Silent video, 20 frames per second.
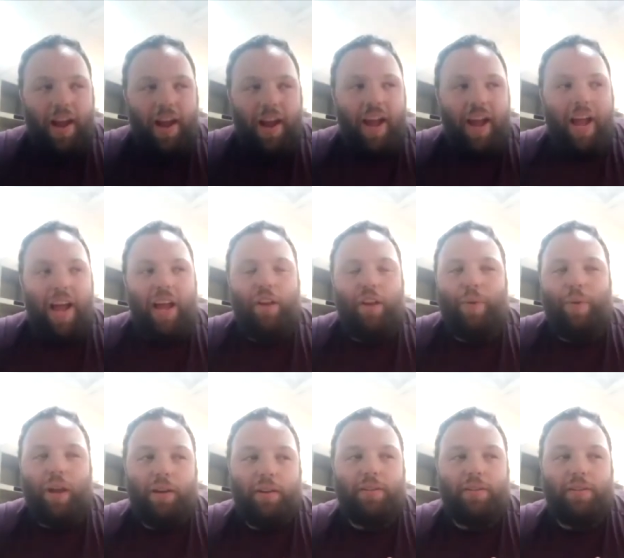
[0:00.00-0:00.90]

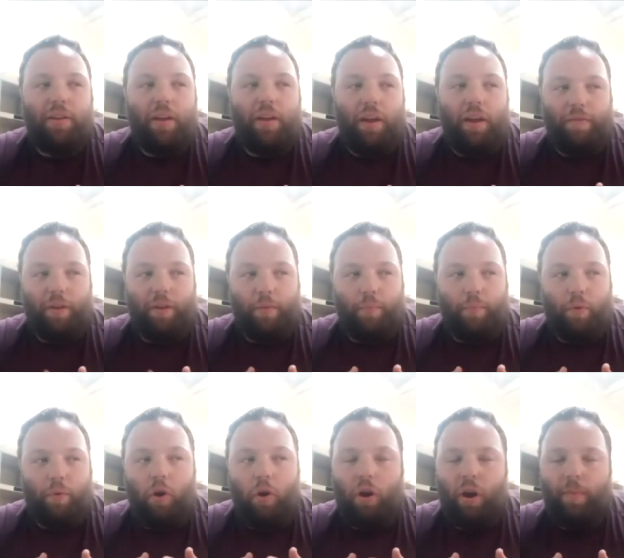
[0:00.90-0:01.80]
and because of
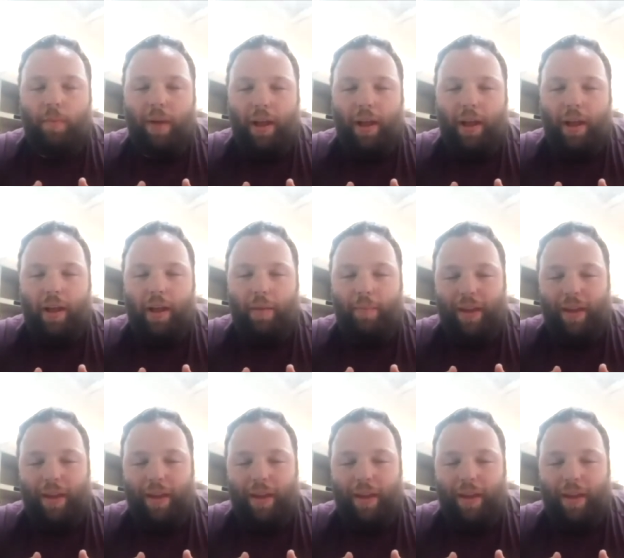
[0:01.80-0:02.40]
the program I am